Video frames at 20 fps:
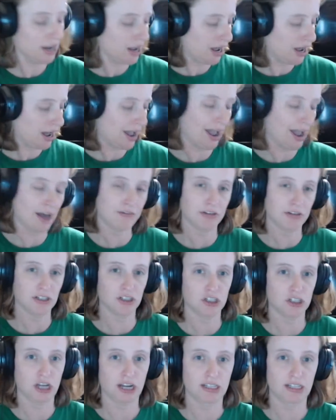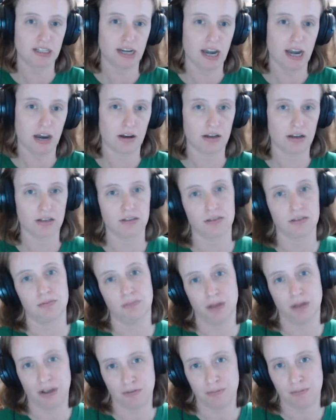I haven't checked it out. It's
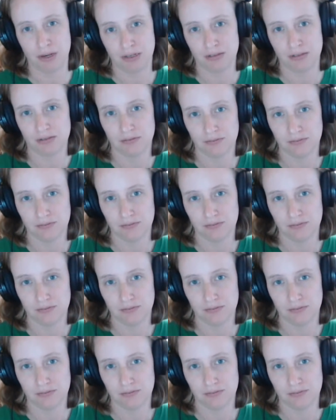I've been